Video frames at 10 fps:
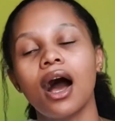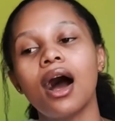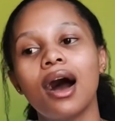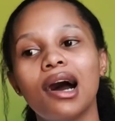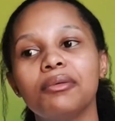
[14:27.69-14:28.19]

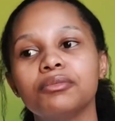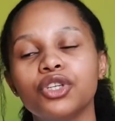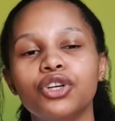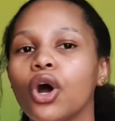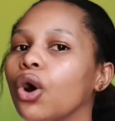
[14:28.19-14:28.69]

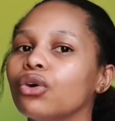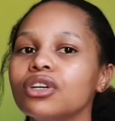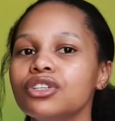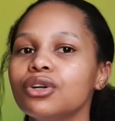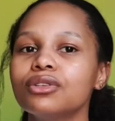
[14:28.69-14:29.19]
You know,
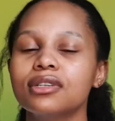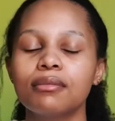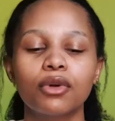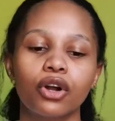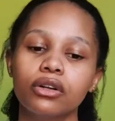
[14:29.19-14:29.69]
because you know
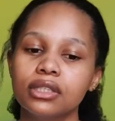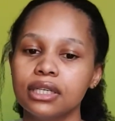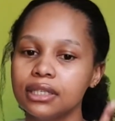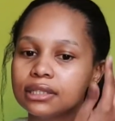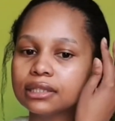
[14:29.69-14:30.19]
some
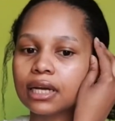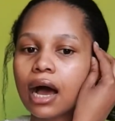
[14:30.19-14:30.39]
girlies,